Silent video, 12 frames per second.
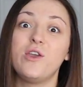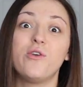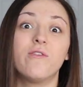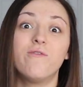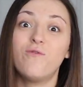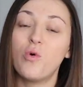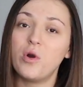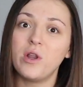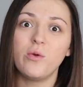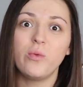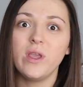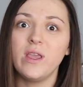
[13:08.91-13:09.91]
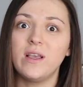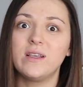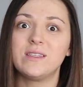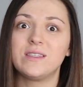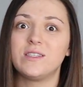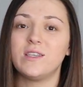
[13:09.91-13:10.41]
you're 40
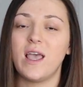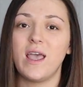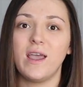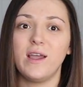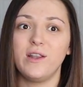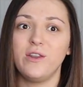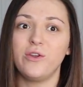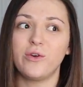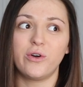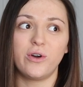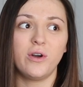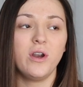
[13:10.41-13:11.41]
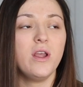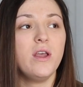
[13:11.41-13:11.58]
weeks and you're